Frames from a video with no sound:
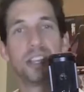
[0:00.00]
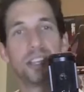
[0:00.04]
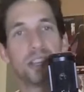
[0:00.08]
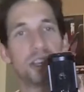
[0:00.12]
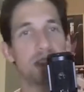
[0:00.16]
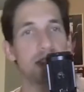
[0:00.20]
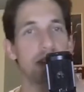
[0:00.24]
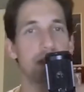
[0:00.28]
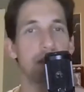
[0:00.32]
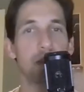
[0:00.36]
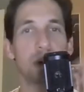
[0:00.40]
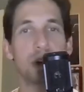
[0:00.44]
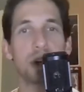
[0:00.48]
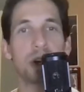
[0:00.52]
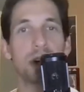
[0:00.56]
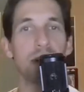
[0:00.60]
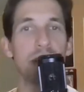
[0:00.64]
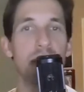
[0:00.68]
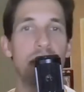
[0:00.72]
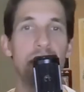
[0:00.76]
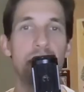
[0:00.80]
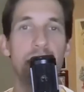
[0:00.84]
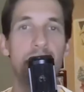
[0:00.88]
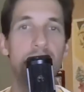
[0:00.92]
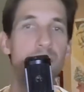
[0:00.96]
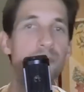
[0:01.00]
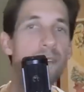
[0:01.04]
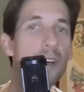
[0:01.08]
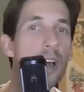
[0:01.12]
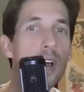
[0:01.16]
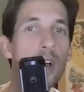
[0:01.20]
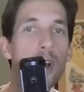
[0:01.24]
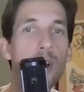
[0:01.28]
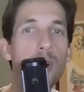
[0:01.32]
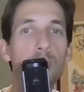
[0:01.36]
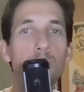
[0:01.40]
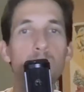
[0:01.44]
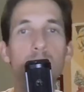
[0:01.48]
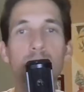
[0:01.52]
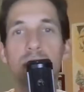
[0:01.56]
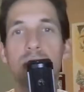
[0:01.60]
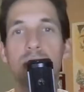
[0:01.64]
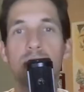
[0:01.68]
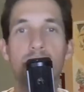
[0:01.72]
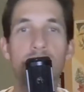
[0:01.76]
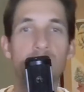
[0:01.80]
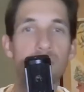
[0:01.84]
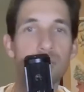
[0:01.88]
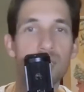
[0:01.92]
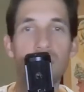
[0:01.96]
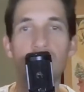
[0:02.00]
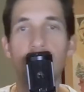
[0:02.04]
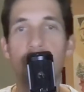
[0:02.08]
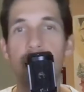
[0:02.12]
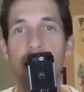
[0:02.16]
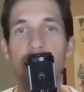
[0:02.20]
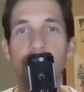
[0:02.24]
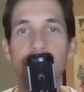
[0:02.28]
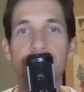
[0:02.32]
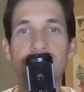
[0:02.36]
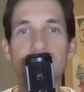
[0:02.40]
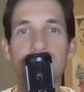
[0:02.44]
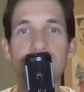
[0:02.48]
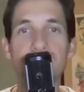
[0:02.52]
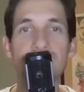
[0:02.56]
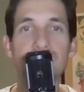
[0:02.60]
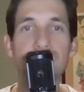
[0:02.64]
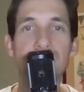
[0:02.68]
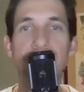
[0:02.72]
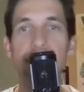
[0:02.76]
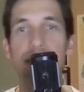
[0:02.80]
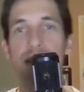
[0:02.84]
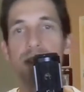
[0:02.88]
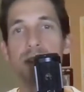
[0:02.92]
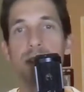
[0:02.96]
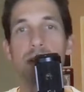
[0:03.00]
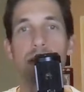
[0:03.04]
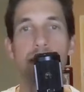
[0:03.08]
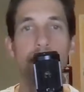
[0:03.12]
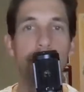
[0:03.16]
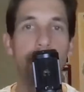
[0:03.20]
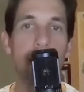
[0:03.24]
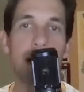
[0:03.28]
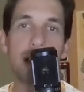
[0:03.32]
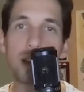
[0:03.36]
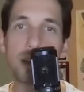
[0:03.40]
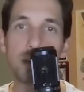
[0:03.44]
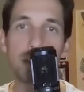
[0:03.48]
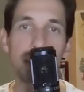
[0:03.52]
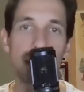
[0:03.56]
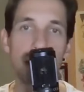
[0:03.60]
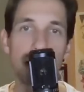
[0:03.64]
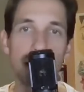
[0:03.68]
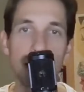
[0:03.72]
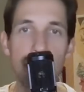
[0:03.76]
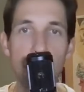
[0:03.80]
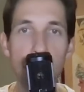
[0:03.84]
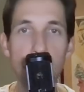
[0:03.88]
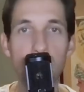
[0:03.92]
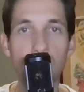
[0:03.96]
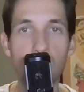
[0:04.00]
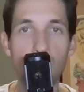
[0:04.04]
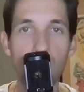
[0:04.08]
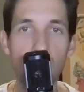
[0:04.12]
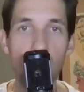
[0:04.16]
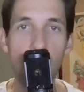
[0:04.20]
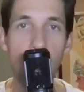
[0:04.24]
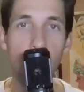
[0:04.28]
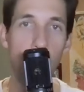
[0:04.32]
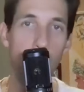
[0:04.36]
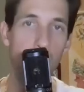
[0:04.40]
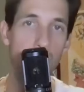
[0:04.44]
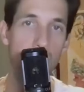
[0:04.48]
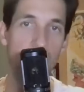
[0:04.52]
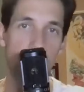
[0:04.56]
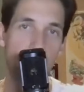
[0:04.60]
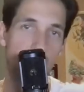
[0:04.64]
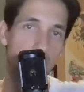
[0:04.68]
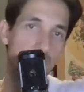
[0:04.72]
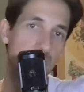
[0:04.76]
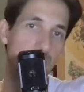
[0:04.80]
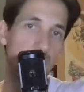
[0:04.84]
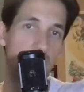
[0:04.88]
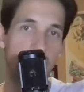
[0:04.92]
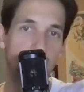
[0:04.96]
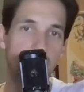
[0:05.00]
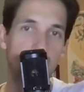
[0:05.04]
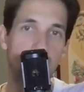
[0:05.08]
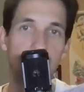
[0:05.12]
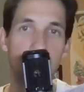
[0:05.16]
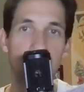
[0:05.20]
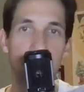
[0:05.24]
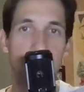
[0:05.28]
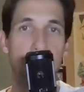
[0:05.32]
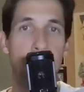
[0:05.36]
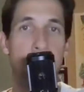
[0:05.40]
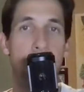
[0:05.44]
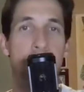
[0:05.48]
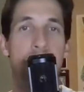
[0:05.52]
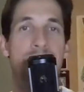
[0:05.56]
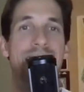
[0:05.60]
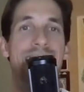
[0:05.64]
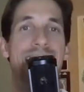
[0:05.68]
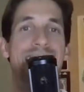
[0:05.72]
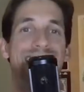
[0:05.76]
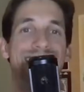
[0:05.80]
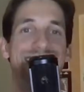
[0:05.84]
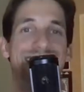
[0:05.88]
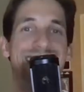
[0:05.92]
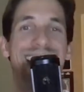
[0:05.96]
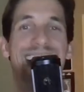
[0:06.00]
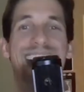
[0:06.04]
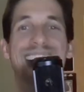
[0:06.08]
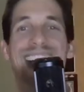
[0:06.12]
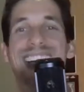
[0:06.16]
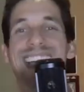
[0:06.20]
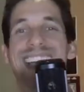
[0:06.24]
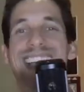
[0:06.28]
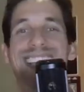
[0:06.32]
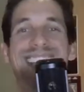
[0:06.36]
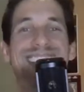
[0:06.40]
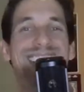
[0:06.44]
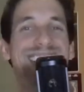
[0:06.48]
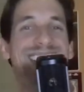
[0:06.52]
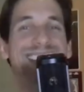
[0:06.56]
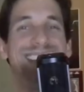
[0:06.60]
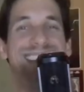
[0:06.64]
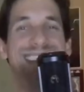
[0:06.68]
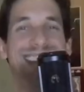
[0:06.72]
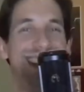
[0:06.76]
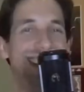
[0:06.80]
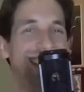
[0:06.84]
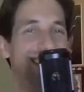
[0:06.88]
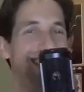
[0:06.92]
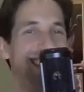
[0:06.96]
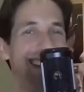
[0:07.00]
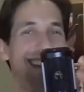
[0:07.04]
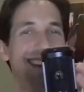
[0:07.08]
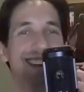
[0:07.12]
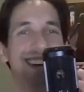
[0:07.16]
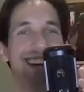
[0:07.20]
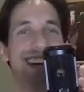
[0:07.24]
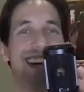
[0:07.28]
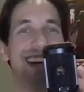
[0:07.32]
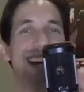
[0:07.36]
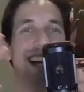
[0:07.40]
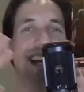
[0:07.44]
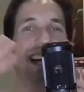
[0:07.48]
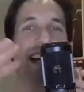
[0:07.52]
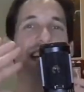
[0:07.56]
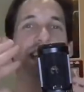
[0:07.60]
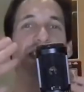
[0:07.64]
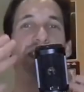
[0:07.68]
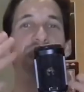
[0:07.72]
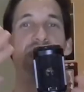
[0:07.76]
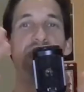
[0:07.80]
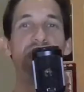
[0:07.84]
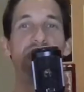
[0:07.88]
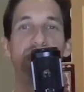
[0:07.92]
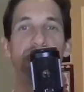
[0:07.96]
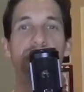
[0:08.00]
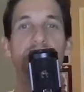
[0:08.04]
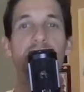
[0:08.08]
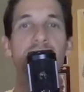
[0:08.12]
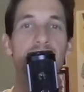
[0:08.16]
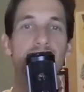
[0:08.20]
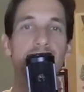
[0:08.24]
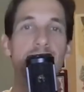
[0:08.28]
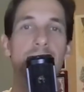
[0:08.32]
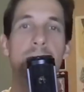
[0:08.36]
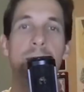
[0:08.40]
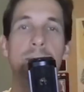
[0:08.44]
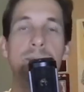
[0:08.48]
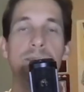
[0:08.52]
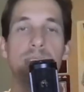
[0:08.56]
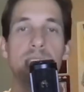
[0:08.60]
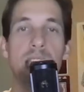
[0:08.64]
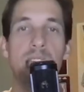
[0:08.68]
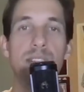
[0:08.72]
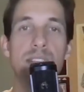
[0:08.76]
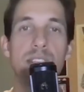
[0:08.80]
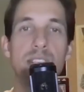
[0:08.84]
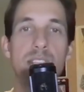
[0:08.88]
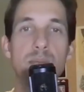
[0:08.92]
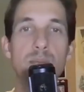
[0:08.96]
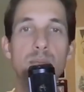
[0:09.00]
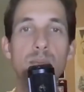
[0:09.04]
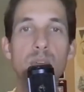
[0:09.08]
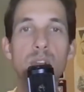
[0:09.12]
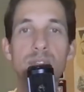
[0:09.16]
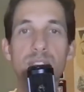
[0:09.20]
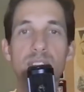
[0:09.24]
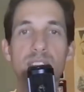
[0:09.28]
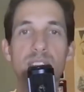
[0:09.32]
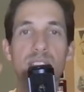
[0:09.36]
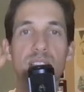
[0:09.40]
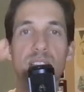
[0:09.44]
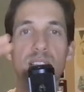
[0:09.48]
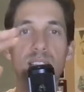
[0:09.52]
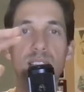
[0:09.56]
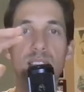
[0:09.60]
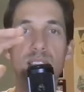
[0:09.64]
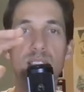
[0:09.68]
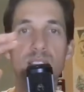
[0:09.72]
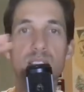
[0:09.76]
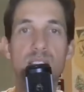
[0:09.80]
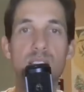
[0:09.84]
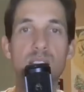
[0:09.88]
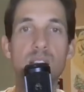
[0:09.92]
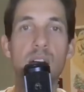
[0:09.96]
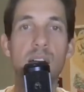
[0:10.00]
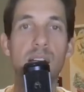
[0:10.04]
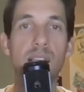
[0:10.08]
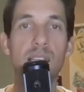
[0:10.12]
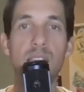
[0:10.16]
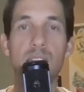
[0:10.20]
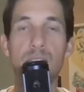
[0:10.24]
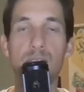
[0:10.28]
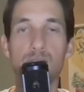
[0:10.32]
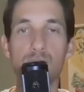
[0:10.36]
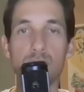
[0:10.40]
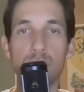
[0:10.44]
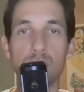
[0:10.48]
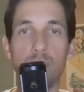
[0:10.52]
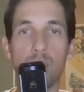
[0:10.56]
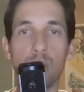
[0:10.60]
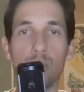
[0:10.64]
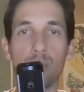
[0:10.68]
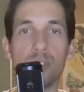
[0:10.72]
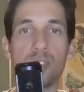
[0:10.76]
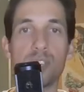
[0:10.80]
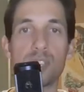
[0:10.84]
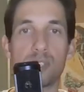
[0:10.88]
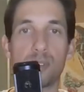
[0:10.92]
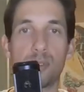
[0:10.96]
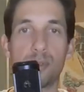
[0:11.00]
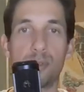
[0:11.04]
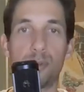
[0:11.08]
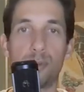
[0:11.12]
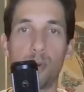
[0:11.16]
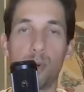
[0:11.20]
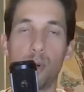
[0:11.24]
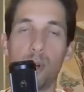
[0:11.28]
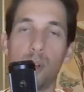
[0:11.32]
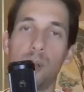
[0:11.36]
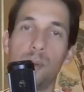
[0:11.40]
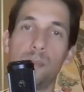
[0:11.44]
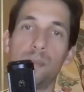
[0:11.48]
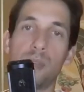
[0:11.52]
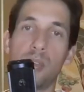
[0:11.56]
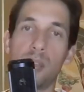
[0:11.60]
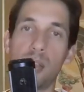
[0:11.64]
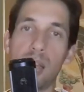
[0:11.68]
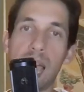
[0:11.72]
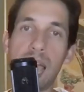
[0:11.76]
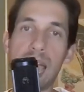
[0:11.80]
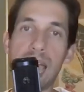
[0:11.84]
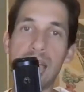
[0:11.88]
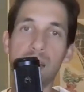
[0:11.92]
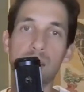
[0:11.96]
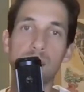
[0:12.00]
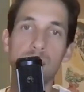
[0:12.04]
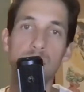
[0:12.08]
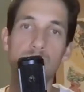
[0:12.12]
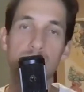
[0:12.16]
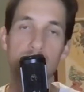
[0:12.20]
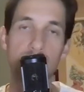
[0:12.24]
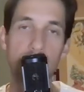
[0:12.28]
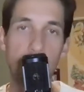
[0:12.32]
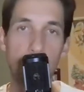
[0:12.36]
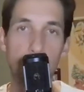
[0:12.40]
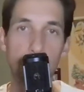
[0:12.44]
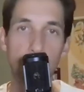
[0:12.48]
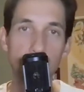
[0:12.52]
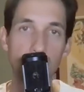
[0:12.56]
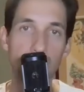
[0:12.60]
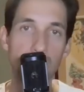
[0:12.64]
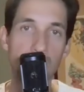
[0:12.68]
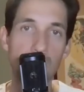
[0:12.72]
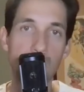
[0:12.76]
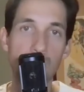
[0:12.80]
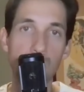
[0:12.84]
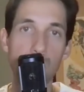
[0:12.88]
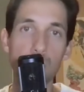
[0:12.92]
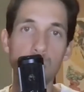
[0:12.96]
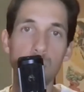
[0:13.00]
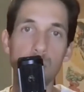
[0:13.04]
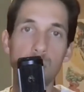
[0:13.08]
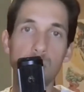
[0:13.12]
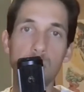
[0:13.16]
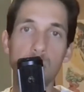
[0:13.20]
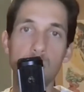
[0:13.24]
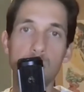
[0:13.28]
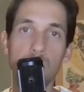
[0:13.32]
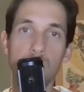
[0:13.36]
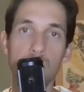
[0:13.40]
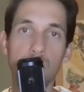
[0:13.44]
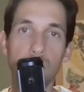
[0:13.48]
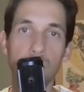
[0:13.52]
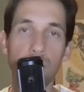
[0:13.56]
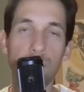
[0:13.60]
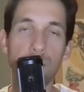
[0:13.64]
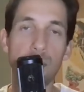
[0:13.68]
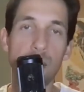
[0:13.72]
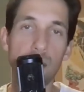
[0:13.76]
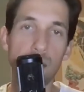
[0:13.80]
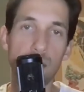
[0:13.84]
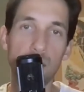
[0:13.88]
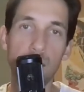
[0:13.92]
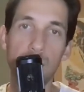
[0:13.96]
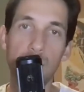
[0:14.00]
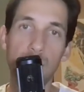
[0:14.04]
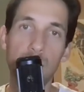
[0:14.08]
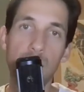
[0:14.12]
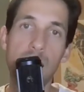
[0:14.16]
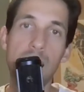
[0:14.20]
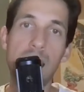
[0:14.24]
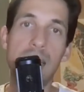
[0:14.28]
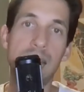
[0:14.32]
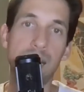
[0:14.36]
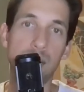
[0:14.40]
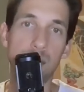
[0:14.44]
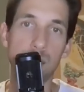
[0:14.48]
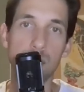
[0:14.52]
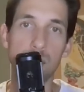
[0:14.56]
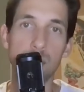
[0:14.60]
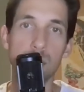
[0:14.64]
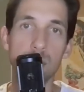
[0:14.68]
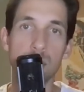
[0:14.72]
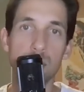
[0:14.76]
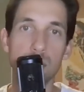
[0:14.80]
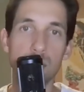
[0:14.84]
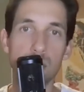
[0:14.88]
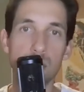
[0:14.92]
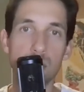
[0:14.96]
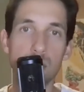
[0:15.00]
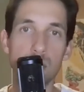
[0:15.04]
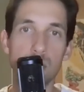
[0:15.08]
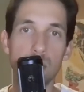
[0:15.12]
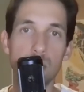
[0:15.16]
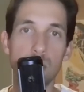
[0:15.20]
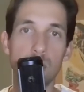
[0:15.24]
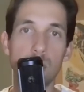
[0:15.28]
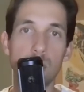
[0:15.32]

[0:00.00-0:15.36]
this is where you're on the phone with the hostage and you're telling him to keep calm, but you got the gun on the bad guy, whatever, shit. And these movies suck and there's no reason for it. And actors, I blame the fucking actors.